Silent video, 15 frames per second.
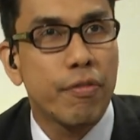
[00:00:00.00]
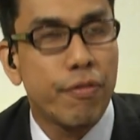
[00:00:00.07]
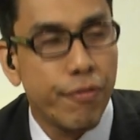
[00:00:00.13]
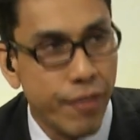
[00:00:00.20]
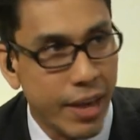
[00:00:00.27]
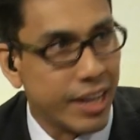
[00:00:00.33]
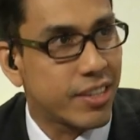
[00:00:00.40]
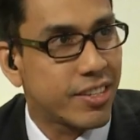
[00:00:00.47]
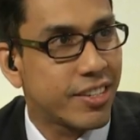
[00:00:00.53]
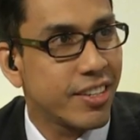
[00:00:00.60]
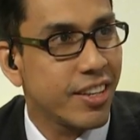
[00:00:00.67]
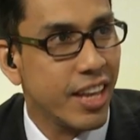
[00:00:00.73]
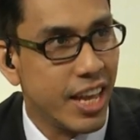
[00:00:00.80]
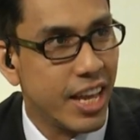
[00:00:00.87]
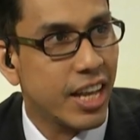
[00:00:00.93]
fixed
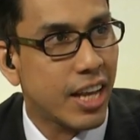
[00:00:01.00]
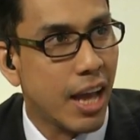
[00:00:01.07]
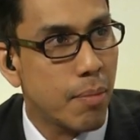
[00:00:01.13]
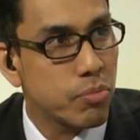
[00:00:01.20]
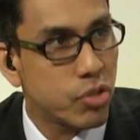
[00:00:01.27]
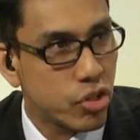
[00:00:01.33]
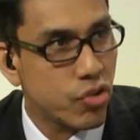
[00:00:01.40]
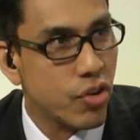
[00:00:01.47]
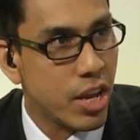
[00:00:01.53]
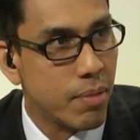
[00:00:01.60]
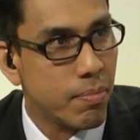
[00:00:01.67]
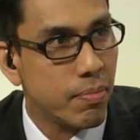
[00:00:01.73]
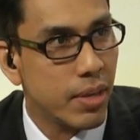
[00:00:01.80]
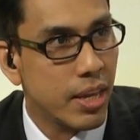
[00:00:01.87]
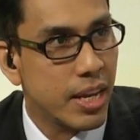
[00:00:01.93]
income
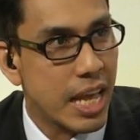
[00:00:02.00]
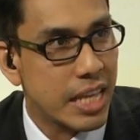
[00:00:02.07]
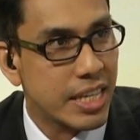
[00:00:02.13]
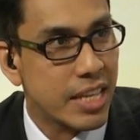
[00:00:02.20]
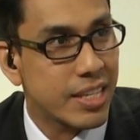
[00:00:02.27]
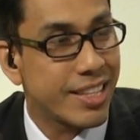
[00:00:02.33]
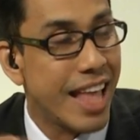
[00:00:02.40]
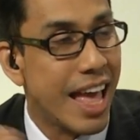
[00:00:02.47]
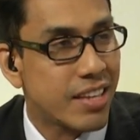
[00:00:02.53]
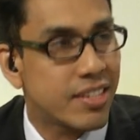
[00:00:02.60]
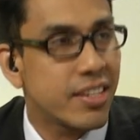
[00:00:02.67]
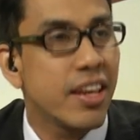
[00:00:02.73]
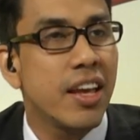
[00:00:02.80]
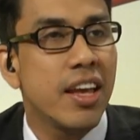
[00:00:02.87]
stream, in that sense, less